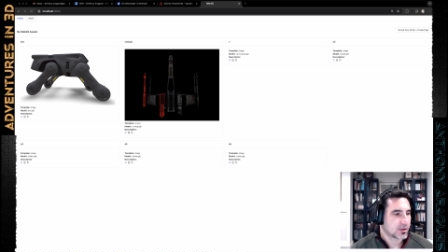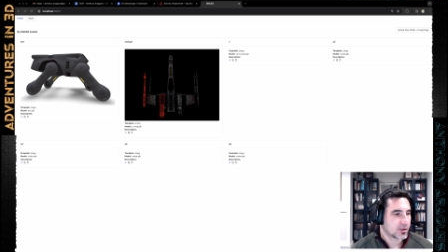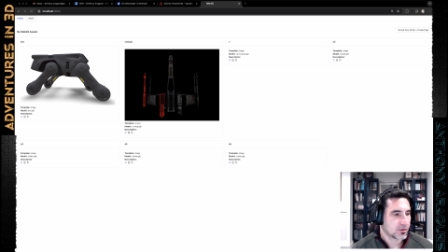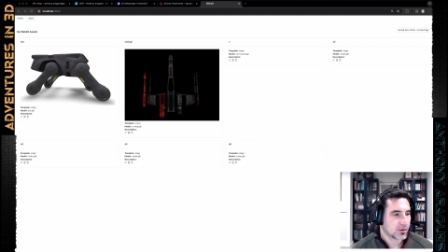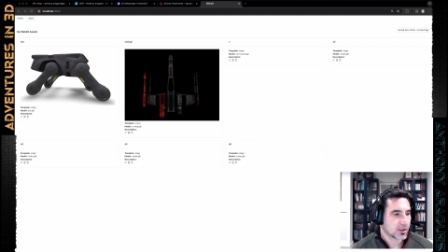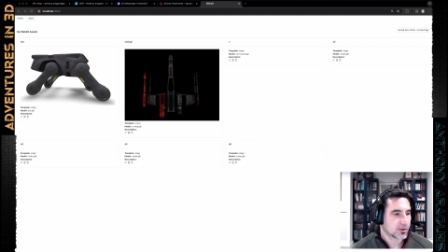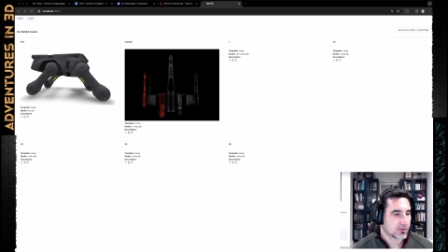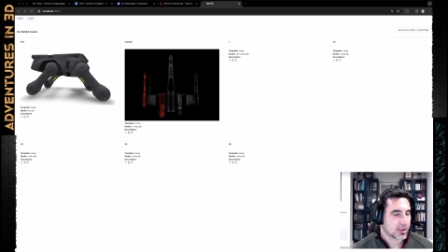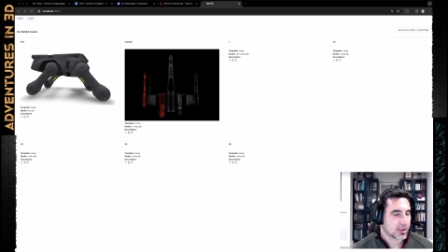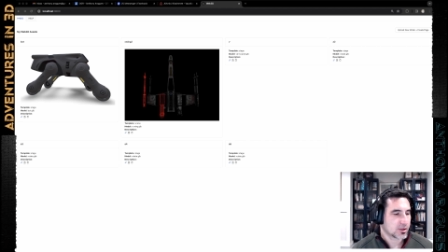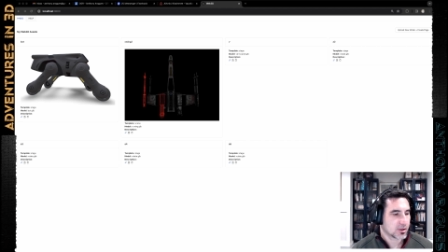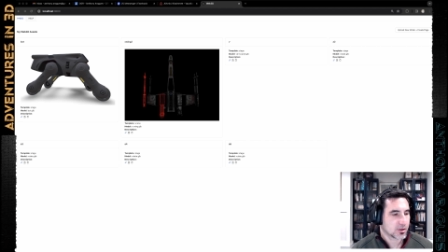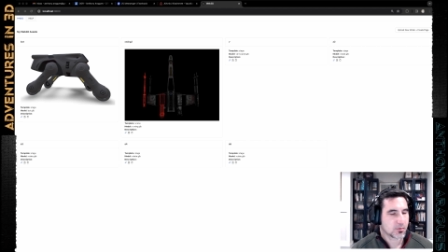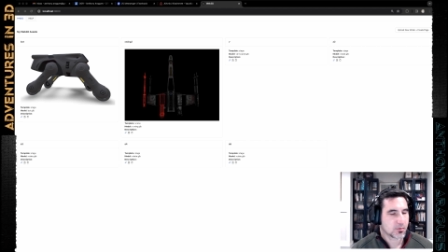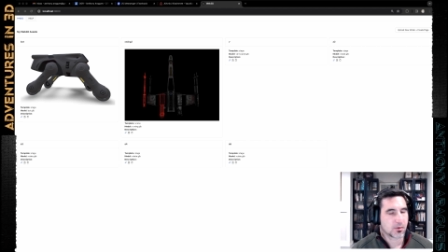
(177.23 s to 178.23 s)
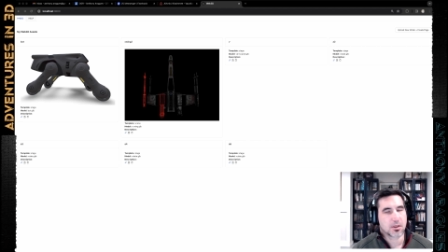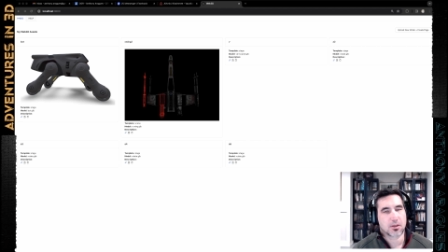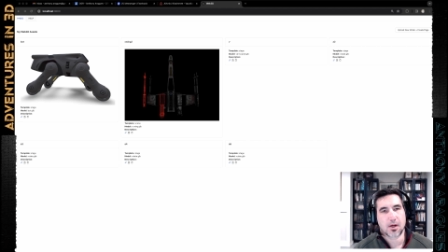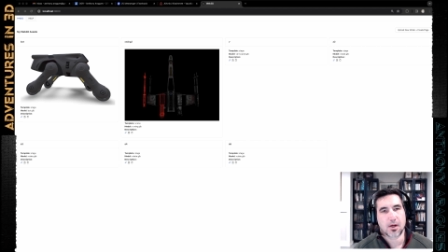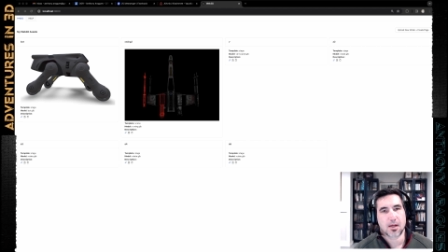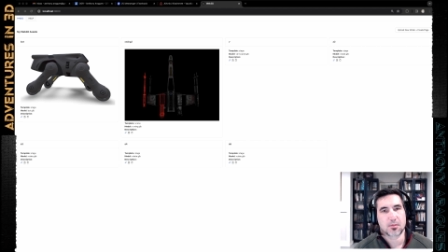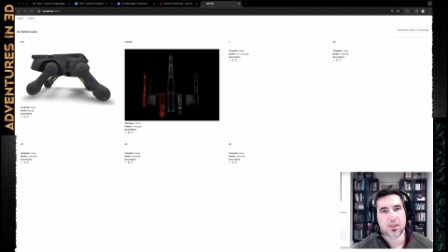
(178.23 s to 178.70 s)
do iterations where you
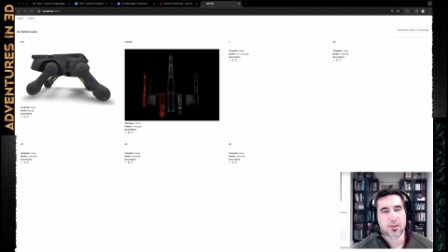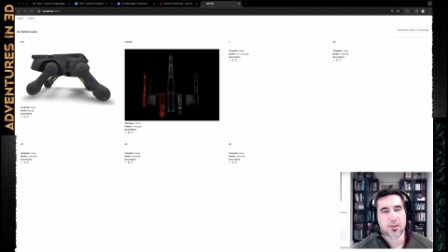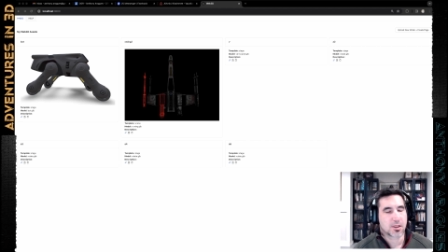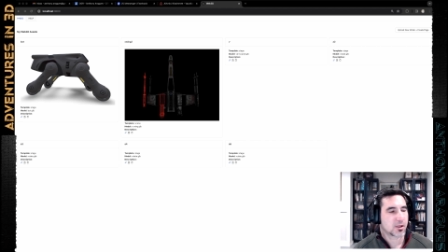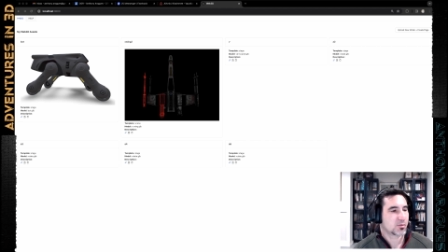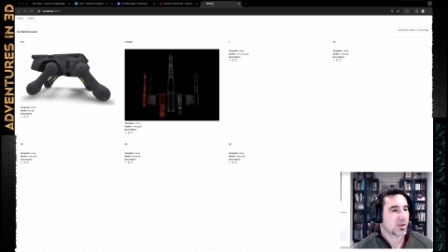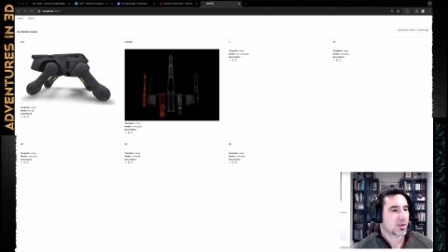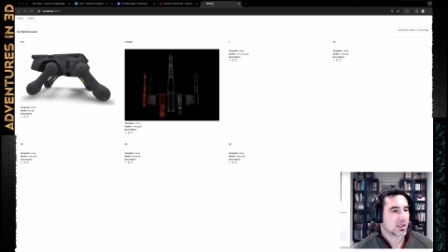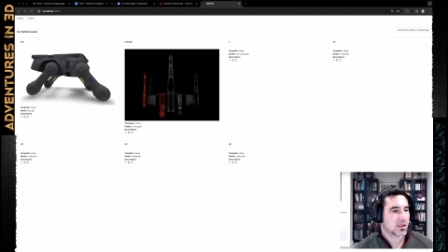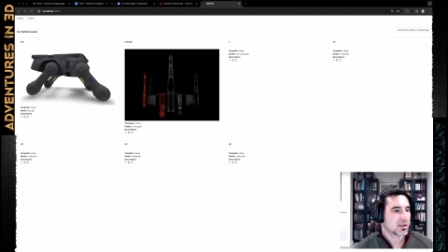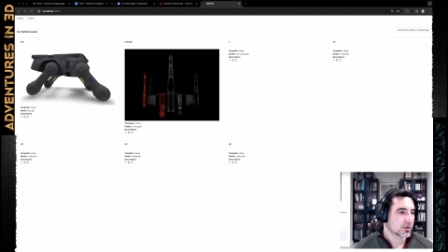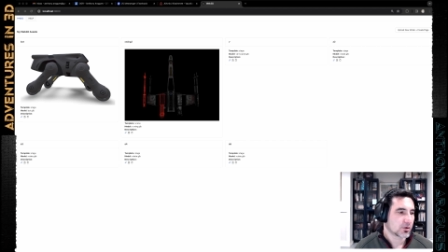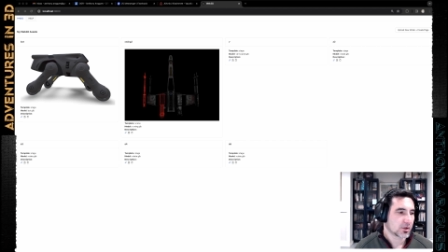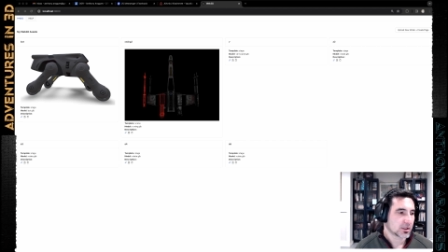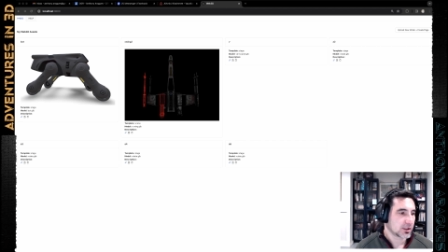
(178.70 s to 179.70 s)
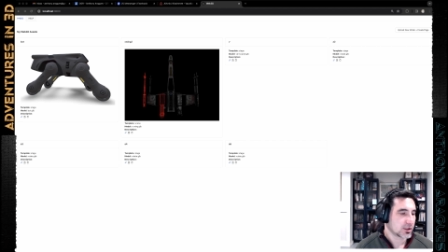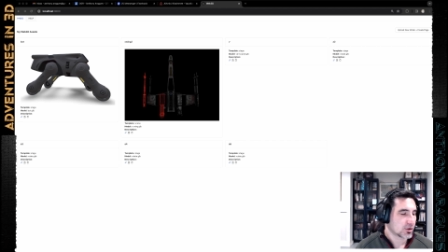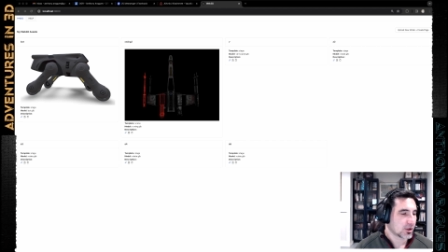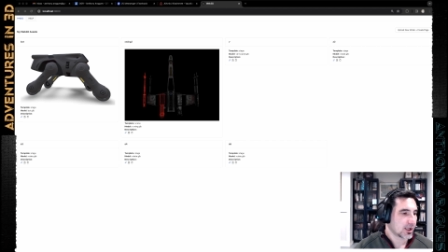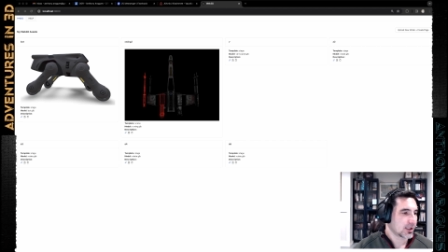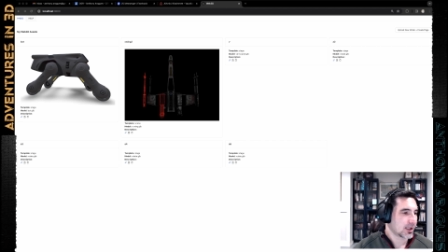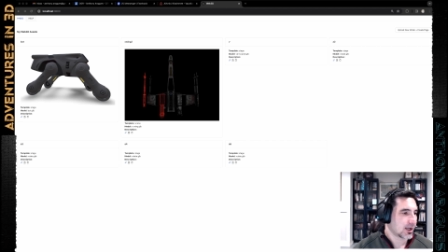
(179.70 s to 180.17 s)
grab a G L B, quickly
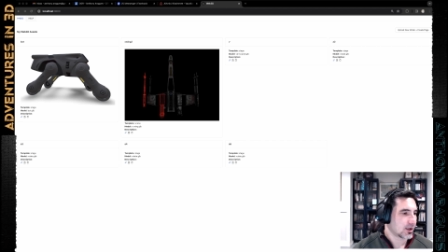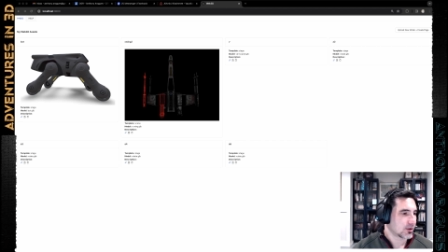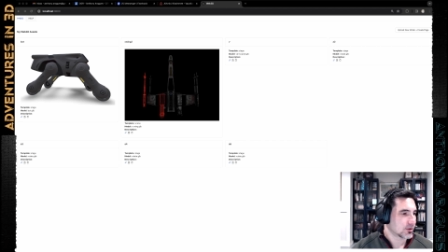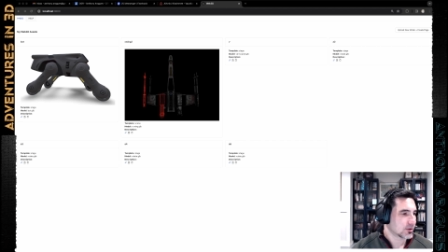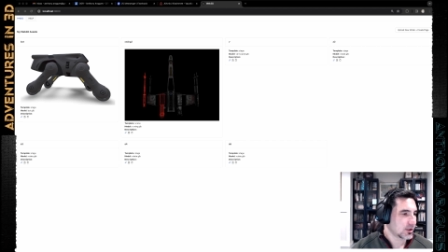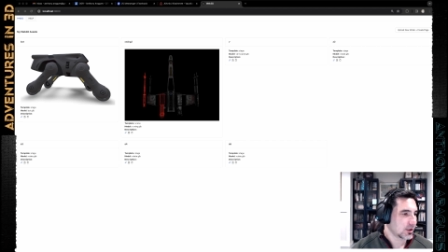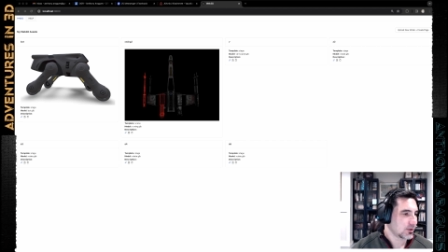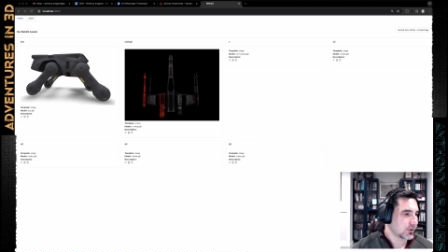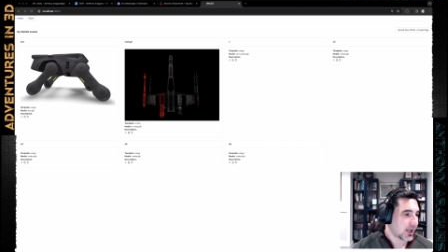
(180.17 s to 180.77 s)
try it out and see what